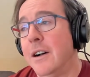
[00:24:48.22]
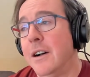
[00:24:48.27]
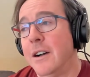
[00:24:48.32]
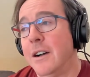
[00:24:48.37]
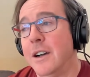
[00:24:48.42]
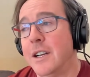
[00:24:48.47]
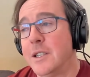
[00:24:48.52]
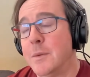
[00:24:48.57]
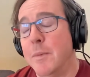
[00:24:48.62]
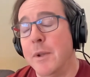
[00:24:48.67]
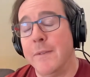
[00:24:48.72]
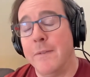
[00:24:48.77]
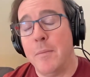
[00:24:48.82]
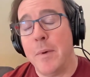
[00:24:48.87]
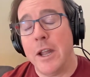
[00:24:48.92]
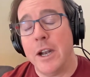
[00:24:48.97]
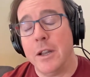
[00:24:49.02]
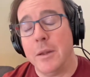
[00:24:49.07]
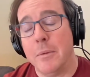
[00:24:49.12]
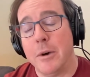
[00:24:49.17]
it's a bit of a
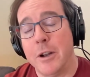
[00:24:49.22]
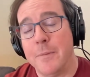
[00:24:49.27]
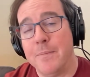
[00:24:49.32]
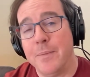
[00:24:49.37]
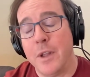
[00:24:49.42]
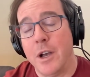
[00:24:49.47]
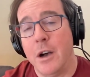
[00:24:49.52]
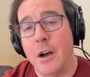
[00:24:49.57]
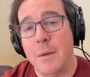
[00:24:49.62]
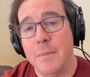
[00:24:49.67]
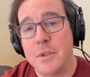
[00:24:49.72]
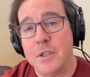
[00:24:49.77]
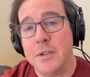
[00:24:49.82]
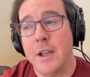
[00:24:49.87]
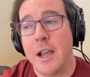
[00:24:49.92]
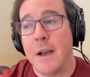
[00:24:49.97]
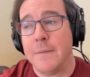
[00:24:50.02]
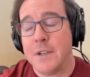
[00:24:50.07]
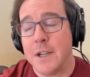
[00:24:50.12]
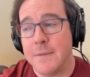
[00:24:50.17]
pain in the butt. Um, so
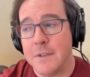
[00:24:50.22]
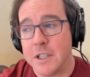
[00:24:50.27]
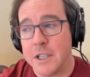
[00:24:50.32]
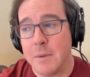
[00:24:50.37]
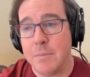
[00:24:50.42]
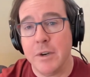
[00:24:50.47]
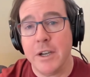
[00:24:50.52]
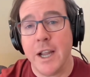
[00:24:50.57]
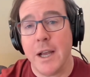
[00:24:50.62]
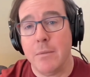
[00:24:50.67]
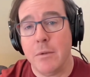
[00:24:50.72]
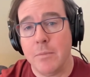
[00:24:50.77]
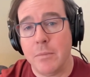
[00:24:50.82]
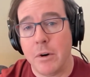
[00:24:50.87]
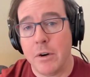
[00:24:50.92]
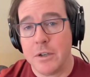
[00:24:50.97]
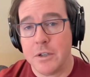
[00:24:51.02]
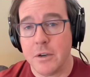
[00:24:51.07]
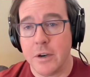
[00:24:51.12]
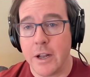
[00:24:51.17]
you have to have a separate YAML
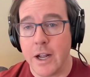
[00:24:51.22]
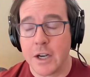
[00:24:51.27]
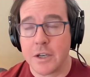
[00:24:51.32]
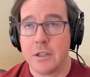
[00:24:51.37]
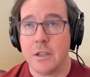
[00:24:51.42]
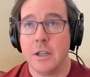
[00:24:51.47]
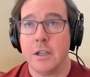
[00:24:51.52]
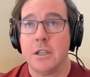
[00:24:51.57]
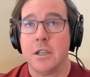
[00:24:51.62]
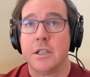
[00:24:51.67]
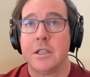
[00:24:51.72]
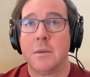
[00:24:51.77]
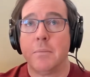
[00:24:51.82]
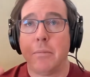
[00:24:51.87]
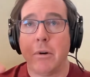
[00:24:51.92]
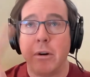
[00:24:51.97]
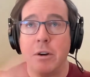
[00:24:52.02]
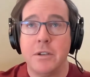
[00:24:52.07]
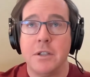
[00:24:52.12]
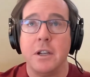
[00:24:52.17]
parser that actually does the
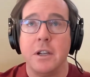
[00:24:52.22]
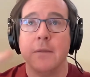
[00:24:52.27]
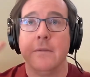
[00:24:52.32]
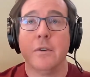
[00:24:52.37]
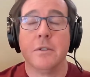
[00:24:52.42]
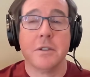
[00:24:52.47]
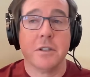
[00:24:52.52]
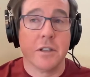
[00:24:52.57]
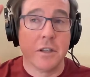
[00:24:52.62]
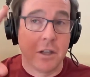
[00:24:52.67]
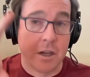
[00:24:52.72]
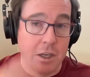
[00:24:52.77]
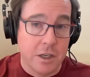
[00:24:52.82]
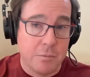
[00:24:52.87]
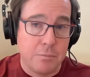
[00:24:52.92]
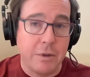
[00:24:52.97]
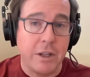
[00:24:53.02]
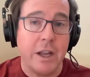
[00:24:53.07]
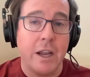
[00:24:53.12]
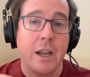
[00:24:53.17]
parsing versus the
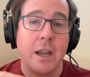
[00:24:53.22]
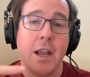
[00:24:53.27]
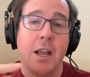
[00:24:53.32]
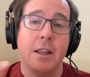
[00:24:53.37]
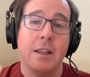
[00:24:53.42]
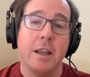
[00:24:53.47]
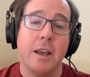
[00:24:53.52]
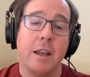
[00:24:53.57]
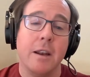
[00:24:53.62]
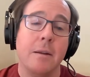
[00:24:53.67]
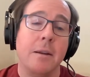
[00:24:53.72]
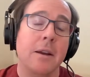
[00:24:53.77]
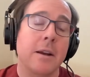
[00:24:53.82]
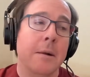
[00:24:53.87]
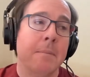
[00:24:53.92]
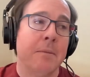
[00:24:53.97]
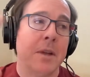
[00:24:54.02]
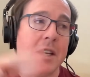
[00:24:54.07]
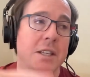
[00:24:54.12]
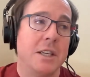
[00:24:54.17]
display. And then,
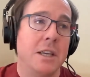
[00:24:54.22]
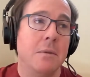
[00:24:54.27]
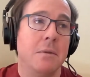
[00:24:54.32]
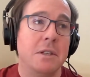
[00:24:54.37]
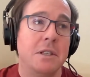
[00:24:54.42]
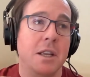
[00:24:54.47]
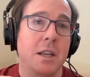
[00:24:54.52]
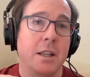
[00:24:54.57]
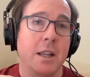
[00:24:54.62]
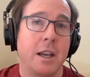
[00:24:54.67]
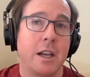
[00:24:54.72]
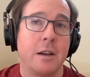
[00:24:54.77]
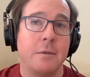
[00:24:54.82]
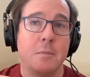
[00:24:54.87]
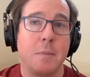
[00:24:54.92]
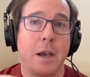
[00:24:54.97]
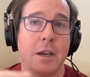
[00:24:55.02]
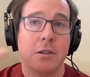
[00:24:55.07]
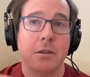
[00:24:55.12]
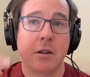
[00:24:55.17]
as he was saying, that comes
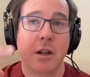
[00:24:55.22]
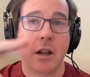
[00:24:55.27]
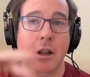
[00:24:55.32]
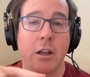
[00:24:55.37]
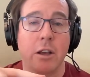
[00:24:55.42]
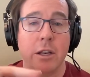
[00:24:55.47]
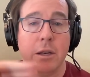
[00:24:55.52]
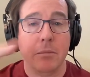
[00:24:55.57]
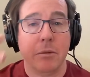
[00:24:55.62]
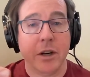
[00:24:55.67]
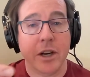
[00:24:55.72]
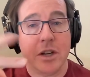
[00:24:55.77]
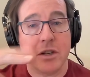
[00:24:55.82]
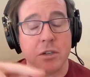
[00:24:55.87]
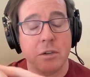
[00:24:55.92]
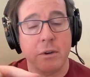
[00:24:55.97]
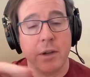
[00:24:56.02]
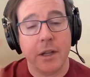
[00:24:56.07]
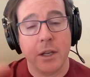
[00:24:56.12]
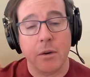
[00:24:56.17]
back to the line number
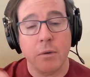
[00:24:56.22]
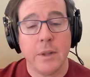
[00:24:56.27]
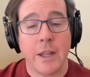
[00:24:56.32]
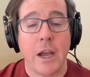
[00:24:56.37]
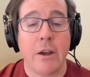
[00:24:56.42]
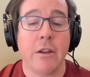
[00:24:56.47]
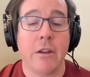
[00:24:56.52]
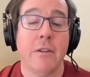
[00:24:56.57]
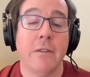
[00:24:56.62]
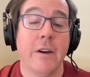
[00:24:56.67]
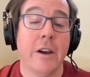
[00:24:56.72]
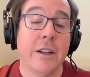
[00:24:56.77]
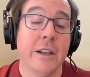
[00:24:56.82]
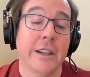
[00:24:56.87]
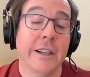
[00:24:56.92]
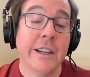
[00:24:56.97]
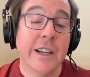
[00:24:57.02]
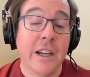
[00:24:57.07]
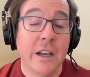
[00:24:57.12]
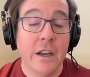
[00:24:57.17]
issue in there with how you find
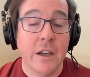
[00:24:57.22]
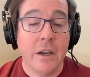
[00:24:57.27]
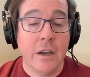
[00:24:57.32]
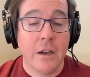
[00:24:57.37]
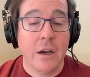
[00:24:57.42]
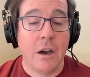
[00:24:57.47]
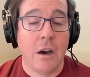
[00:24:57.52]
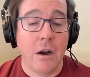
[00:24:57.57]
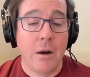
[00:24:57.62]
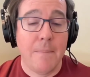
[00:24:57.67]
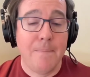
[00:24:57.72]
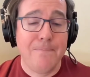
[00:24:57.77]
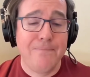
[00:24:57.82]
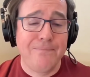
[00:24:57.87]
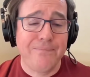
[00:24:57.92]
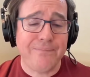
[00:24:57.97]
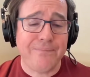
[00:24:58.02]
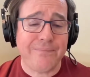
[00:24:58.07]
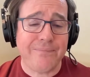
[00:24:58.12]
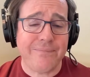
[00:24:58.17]
it. Um,
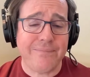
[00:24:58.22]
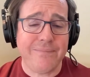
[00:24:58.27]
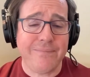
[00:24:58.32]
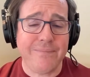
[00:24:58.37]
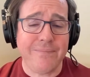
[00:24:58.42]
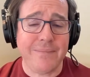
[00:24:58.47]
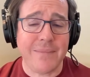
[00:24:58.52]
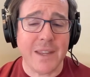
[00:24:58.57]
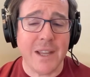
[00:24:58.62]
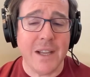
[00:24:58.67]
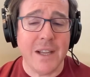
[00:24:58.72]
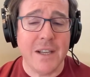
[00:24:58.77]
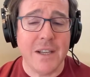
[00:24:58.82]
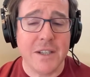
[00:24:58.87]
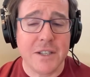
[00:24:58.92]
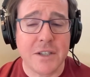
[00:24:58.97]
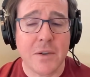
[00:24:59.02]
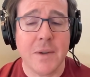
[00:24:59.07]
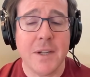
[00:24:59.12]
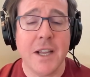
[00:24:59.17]

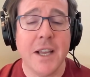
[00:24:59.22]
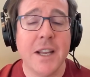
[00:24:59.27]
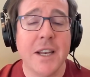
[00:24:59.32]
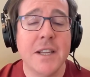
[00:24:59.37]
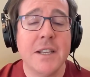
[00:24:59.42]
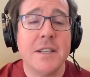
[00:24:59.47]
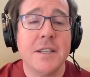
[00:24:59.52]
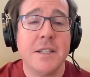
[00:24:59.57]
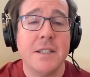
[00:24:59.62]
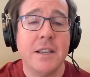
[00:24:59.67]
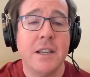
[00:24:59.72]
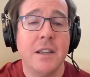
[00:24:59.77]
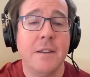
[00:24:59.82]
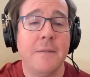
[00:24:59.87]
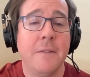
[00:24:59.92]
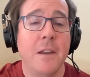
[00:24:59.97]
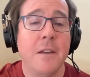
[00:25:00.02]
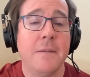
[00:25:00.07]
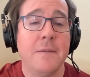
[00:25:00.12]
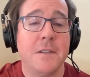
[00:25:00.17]
so it, it is
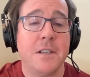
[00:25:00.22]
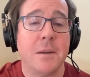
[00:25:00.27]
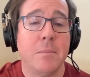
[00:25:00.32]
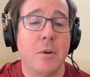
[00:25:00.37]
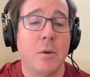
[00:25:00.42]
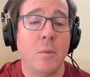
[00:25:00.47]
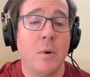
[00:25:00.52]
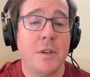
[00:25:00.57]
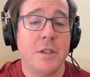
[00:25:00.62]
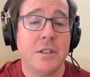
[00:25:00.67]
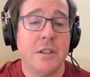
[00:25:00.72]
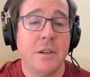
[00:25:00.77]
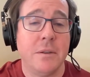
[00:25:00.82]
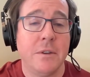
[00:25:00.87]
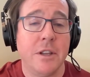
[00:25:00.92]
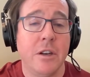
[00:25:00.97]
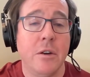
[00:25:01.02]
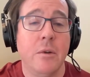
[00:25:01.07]
if, if someone wants to, you know,